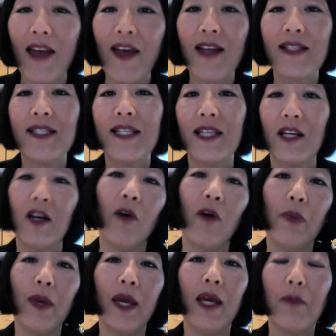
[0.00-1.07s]
and that
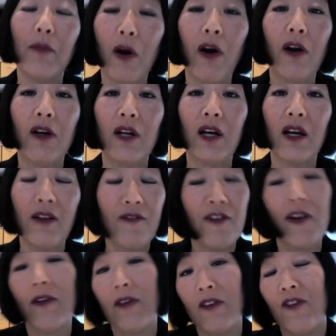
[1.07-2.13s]
CEO being part,
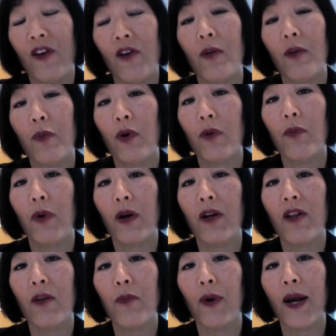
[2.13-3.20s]
a very important
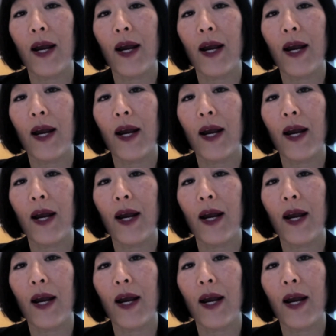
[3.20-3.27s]
part of the